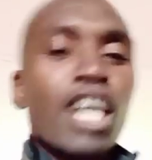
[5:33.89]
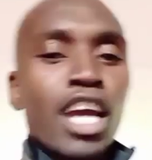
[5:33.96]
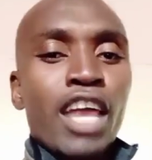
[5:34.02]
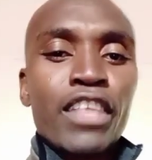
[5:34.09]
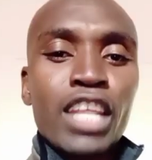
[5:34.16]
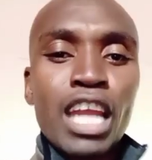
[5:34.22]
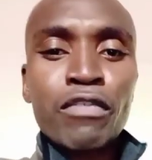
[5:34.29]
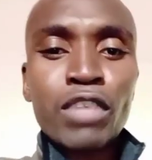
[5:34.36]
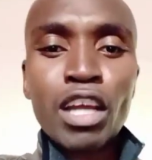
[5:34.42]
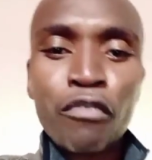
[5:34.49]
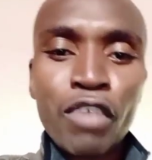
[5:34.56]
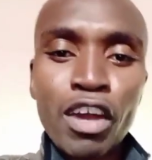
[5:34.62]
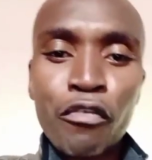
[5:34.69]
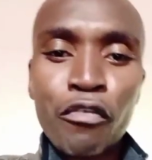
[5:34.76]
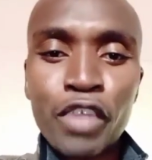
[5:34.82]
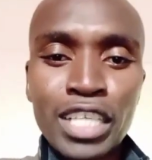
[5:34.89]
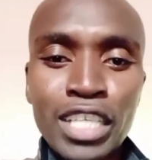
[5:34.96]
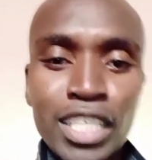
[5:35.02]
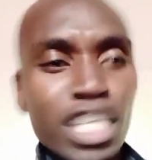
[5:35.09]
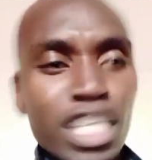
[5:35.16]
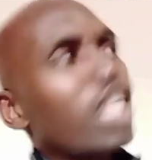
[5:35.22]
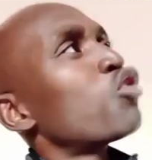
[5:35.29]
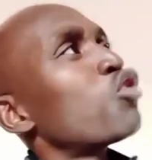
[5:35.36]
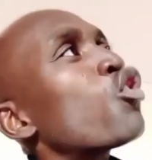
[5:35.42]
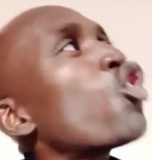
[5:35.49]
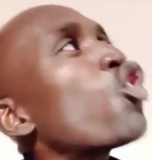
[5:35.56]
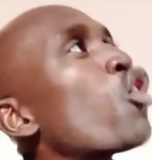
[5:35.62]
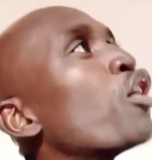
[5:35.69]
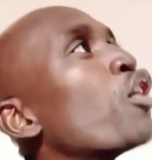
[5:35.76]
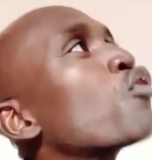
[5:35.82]
And then after 5 years, they say the new
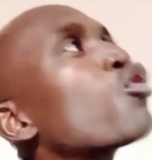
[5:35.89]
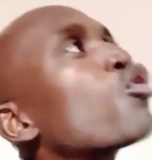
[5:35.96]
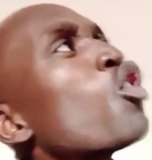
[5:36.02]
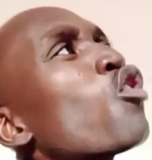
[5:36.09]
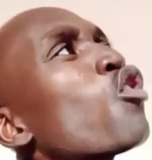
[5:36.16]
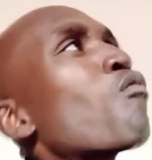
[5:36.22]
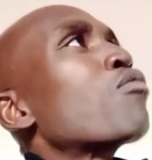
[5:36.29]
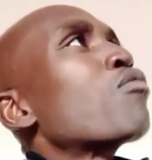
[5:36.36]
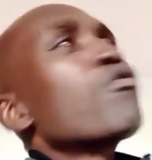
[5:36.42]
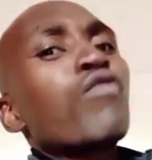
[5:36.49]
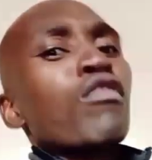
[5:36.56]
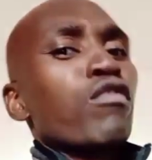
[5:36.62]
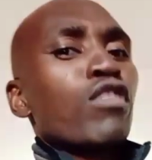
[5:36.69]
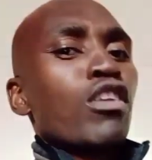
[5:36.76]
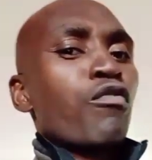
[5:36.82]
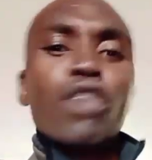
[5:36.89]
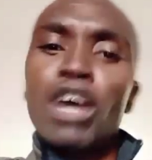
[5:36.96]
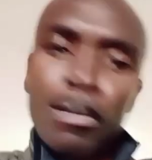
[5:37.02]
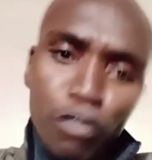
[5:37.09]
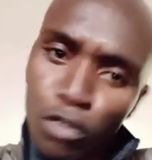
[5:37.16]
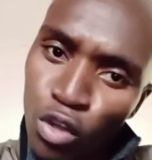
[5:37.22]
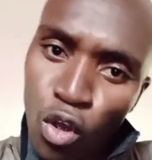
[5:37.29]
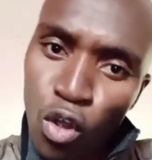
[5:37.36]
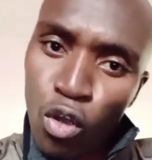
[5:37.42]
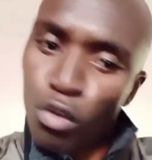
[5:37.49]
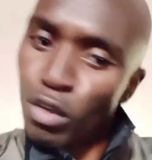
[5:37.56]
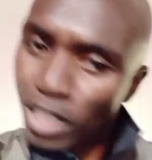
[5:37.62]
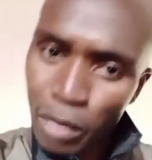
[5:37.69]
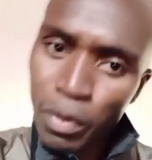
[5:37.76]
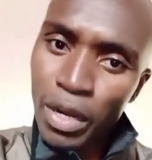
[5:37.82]
law is you must be 55. No, you
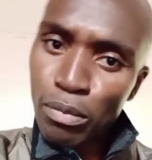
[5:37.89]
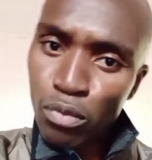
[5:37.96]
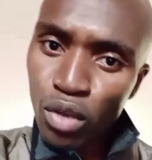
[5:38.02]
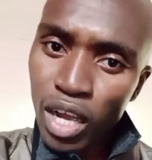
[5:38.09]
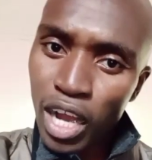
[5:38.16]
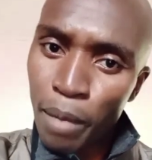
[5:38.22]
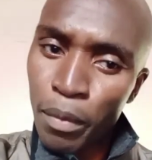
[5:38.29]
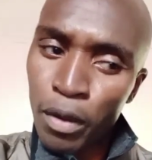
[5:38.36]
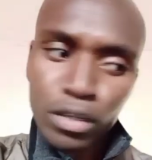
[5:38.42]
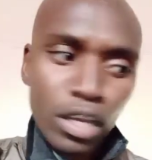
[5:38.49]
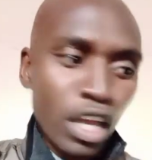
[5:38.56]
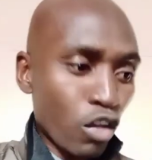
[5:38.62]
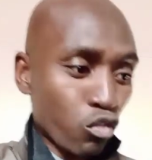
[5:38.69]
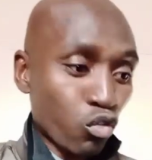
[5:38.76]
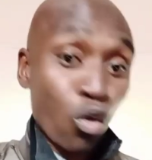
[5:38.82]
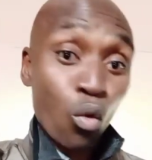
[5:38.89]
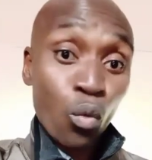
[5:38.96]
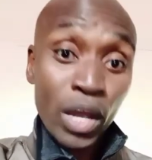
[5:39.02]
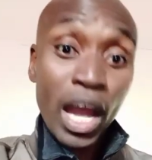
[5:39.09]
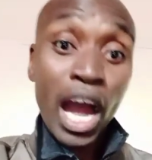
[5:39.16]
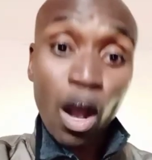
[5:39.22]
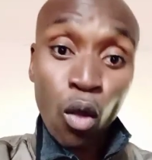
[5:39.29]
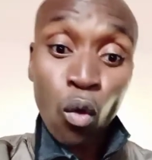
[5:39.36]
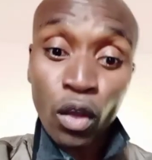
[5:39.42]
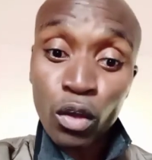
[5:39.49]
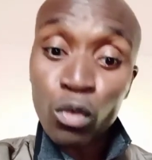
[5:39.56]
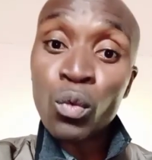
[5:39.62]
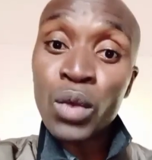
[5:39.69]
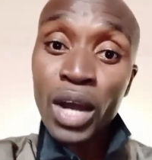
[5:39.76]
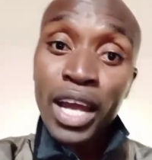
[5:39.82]
see what I'm talking about? So we
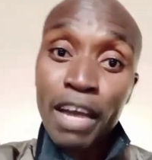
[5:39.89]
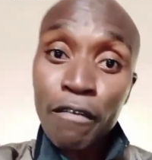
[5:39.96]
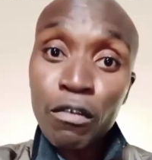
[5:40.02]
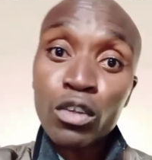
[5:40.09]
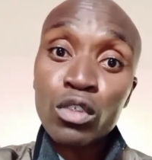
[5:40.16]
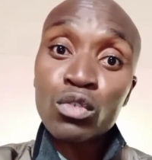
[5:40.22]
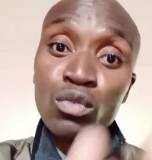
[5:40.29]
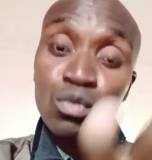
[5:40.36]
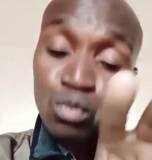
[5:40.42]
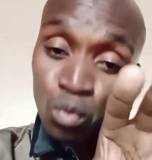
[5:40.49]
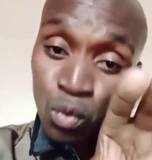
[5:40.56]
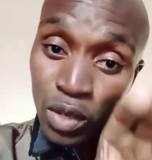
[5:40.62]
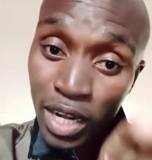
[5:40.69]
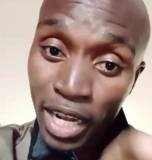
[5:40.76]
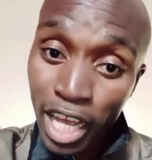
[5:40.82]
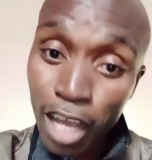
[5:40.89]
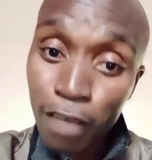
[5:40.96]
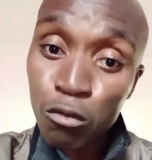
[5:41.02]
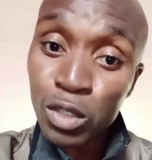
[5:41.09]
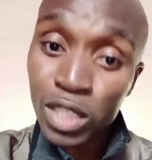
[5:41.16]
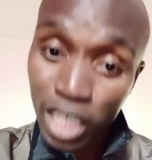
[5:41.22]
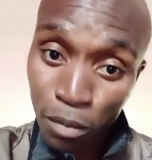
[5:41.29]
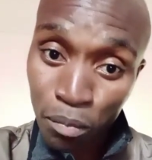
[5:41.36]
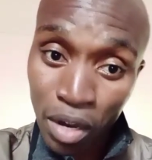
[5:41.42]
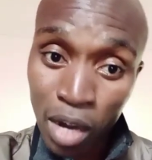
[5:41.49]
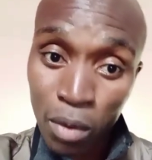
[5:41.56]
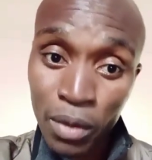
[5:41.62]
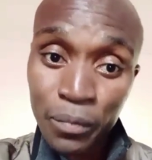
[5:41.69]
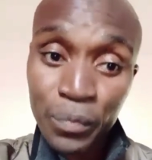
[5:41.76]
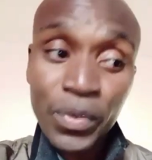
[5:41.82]
will have to take
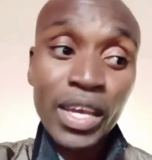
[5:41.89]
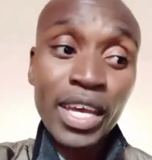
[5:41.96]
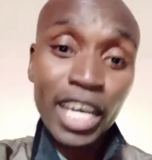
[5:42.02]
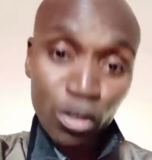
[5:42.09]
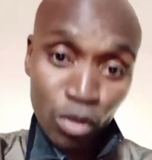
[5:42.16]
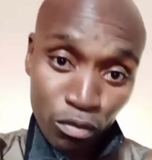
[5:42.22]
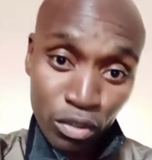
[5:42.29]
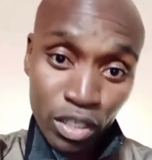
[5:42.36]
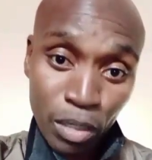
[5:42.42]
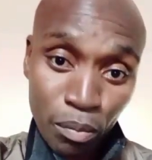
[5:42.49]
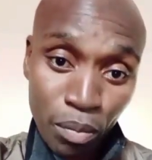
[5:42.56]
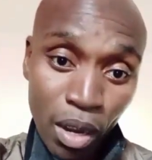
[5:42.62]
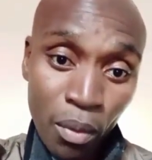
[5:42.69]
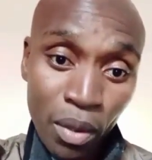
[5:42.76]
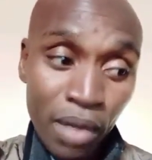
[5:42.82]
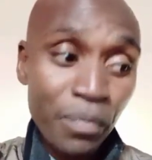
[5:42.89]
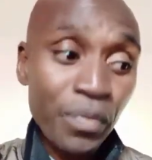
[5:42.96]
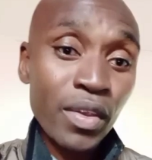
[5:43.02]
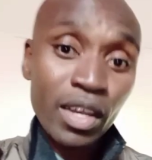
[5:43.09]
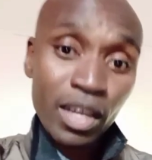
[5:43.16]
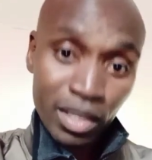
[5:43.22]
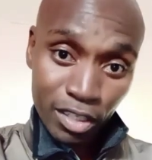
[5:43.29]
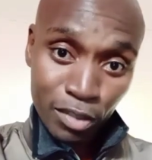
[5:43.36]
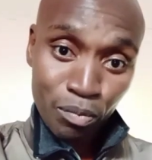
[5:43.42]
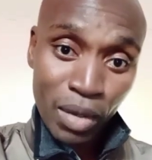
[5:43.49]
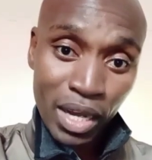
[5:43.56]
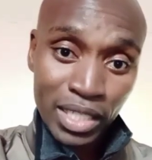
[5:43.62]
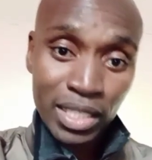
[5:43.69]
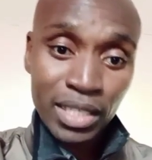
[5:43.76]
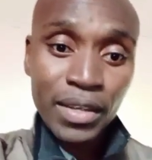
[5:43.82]
power, and we have to take power
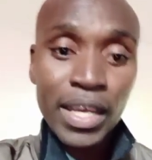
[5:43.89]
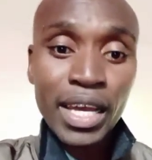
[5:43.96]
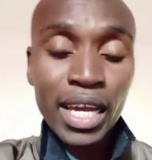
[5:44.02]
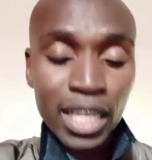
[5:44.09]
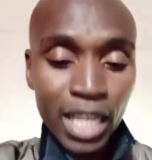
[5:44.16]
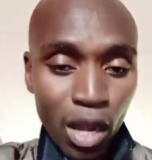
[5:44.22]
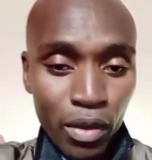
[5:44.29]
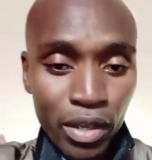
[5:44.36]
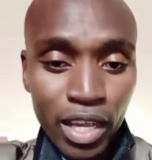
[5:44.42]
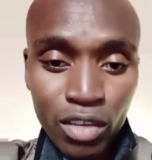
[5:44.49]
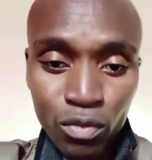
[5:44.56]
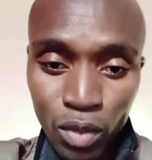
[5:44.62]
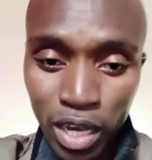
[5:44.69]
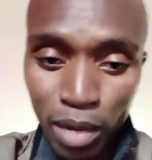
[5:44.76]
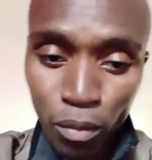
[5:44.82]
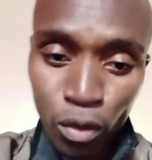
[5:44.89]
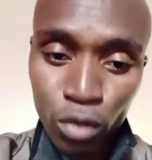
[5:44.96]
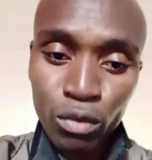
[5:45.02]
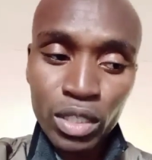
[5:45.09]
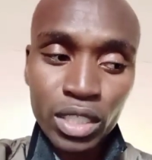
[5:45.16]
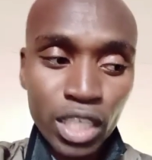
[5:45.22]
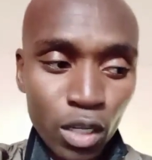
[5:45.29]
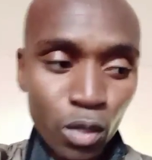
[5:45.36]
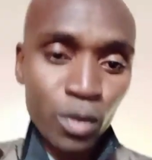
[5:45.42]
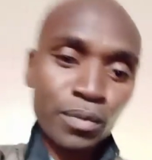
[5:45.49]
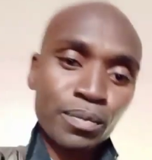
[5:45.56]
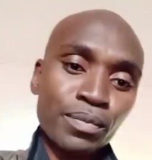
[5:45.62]
smart. Now, here's what I'm going to tell you.